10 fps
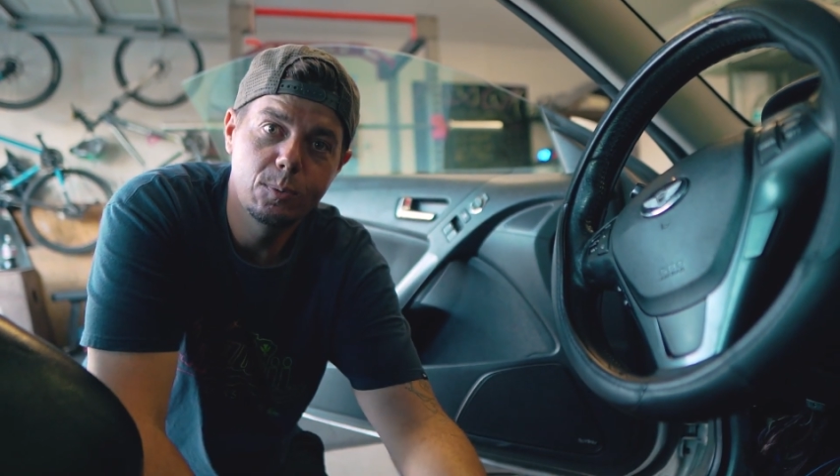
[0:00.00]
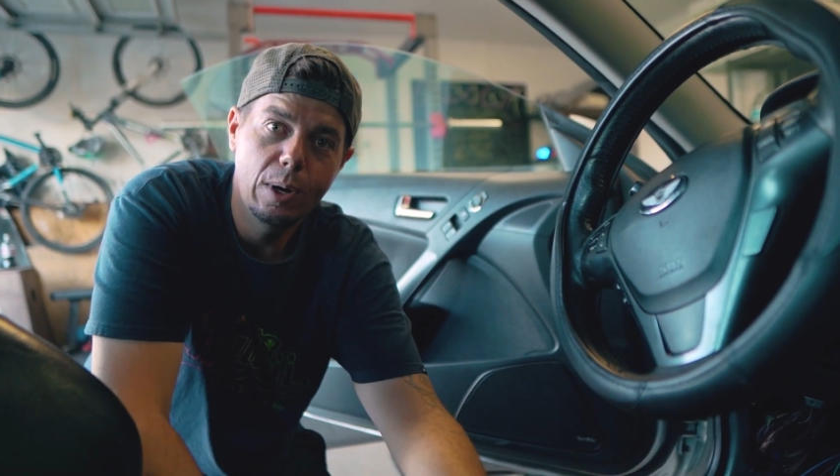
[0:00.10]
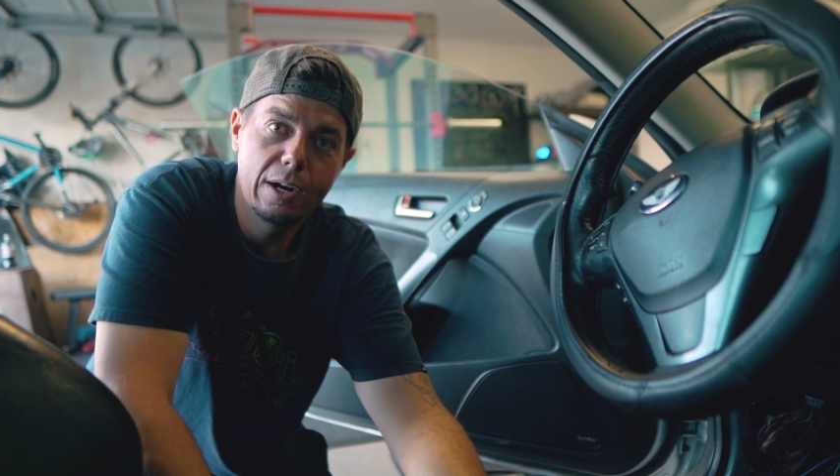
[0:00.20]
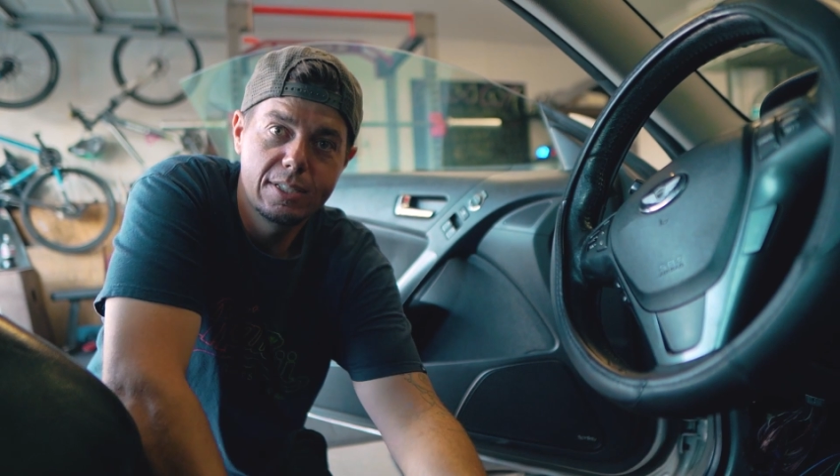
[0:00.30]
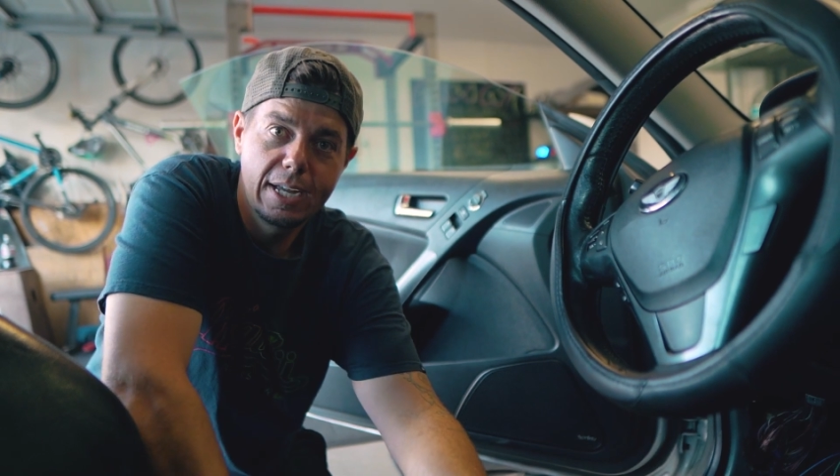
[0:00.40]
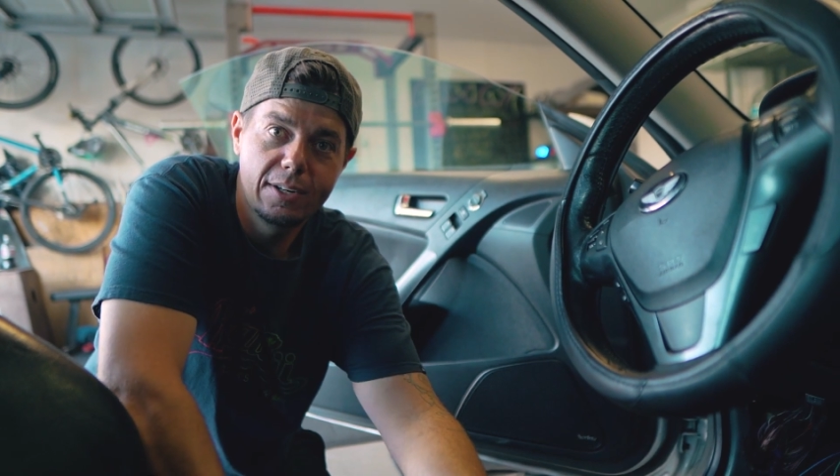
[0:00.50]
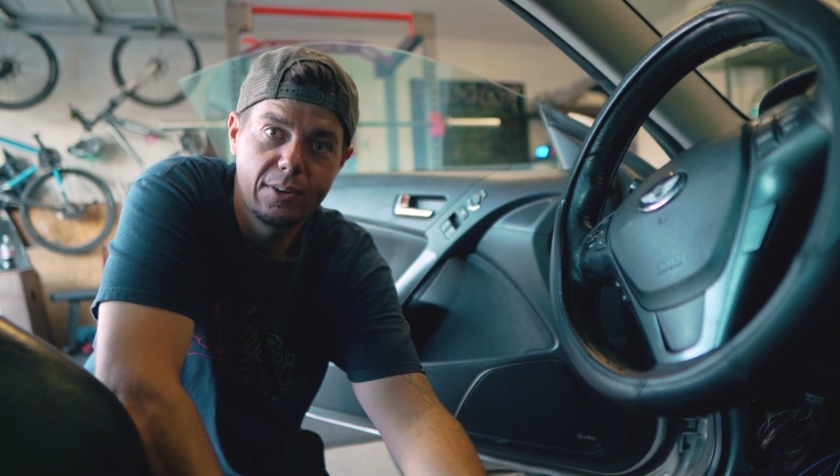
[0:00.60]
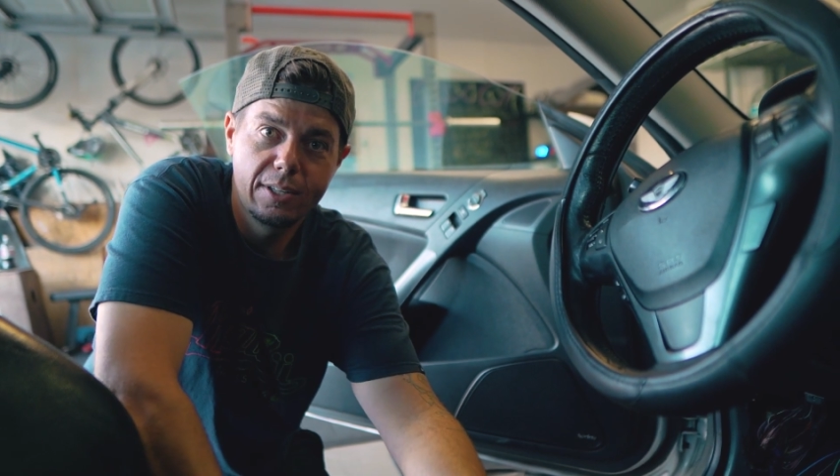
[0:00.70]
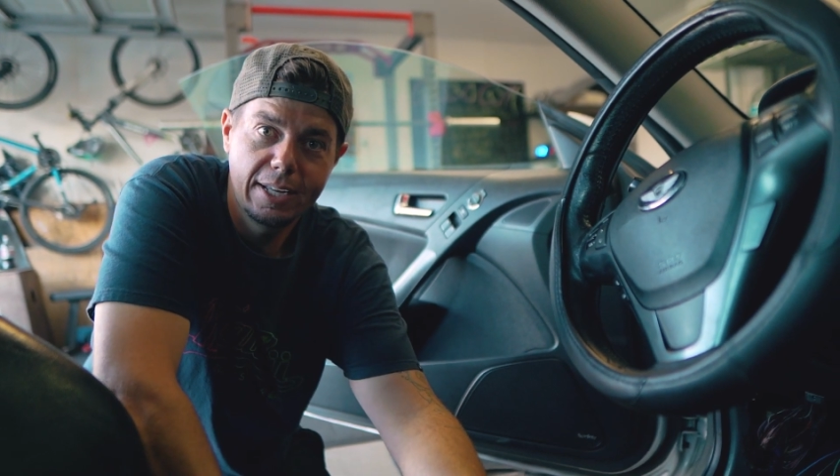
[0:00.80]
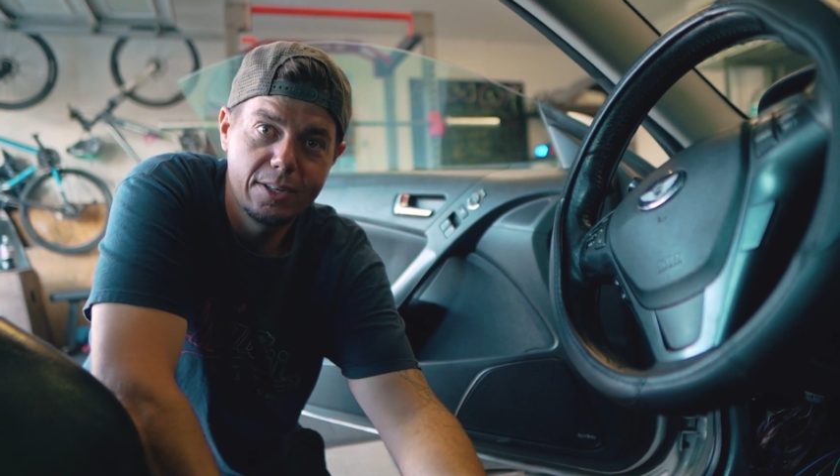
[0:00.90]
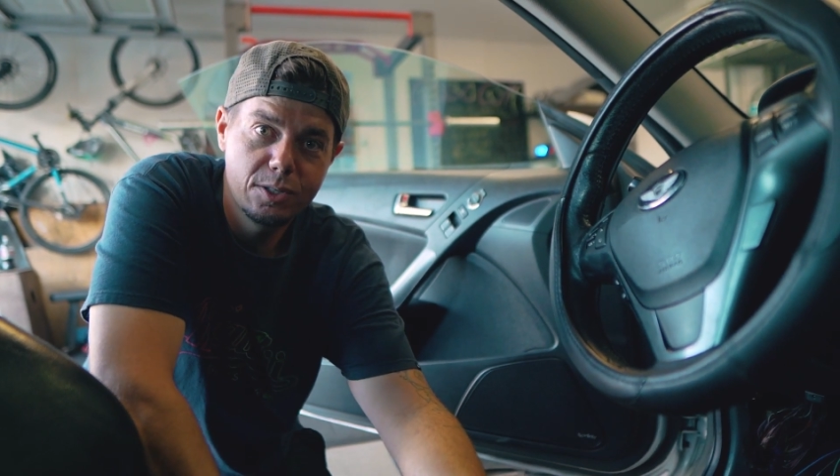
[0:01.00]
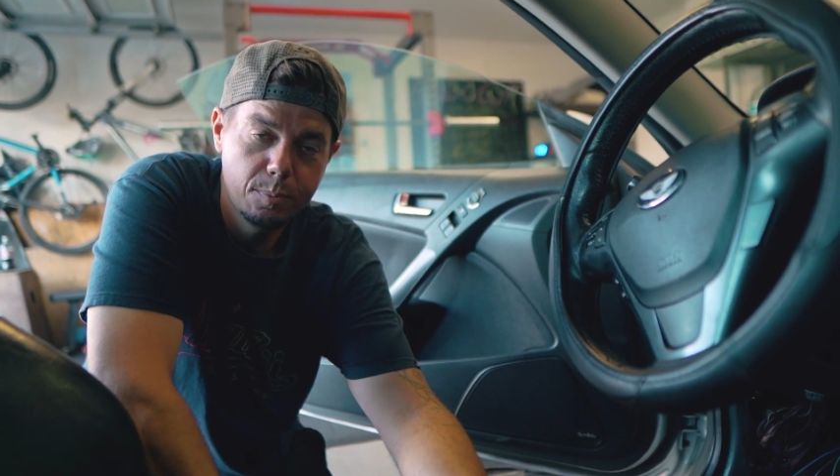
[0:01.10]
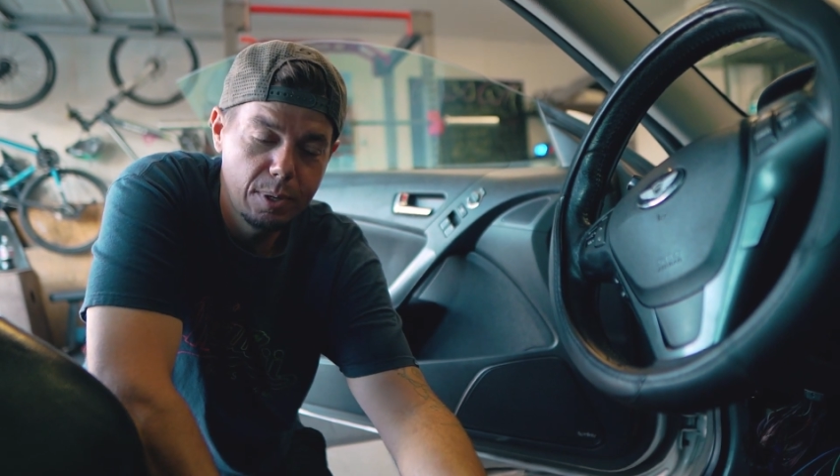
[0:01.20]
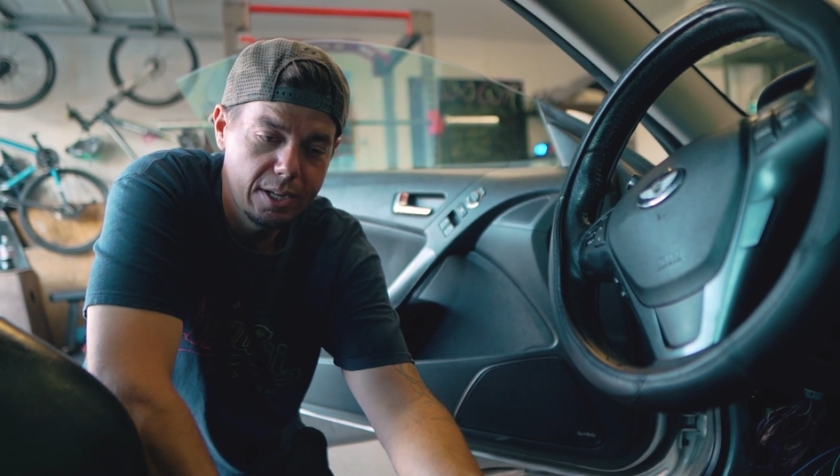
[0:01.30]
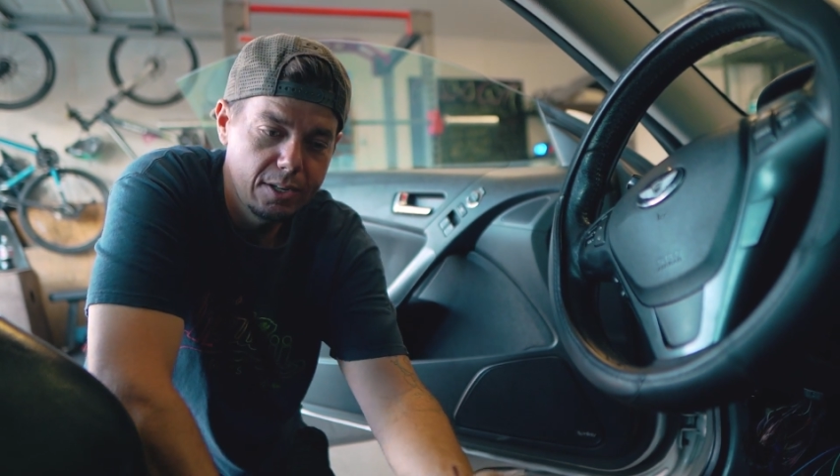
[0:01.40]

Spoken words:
wires hanging around the engine bay.